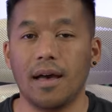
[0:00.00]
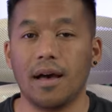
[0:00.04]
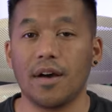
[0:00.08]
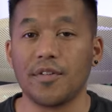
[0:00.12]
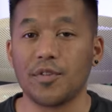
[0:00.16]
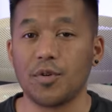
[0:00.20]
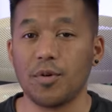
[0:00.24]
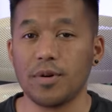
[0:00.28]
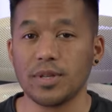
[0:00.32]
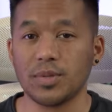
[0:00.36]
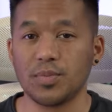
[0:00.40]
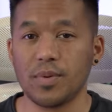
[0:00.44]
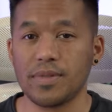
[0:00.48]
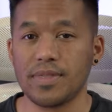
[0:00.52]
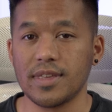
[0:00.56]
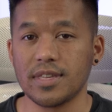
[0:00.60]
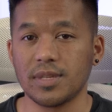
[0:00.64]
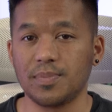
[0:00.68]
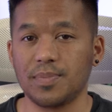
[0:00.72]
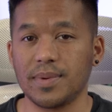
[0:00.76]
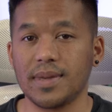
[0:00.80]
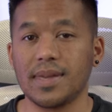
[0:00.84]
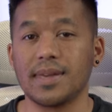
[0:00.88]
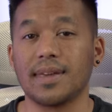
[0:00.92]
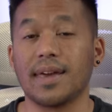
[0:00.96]
Of course, with
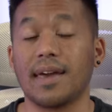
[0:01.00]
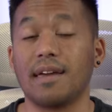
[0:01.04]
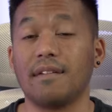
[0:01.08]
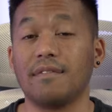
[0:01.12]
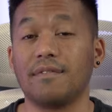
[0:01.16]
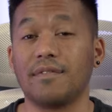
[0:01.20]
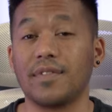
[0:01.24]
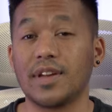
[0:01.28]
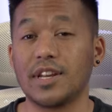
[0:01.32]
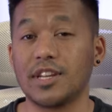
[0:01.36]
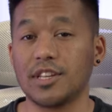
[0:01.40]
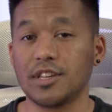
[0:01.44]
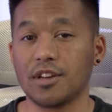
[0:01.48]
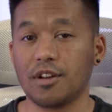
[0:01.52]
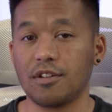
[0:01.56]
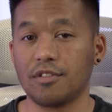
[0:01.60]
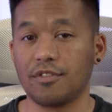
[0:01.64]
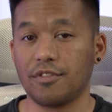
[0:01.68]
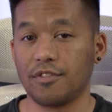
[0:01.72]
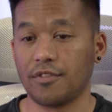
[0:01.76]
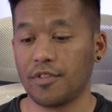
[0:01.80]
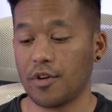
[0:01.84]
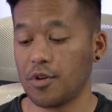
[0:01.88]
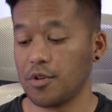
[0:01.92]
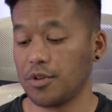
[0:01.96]
this being a video
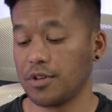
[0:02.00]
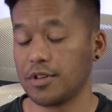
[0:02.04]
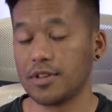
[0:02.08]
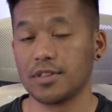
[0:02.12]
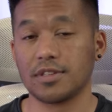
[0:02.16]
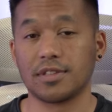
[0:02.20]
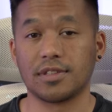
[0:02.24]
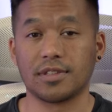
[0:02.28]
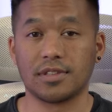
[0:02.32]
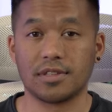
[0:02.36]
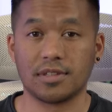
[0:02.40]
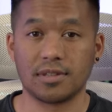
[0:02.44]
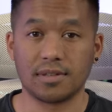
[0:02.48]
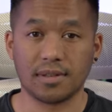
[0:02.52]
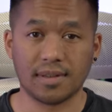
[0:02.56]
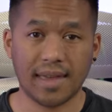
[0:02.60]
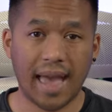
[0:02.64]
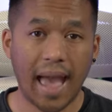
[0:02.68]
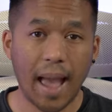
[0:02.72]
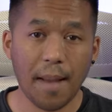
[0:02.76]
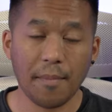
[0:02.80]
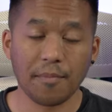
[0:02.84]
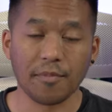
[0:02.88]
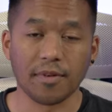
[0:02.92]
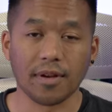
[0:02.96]
focused
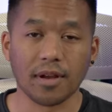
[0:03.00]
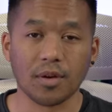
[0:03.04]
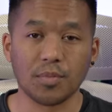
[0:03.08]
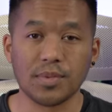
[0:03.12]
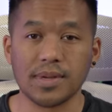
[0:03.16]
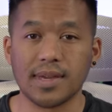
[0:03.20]
camera,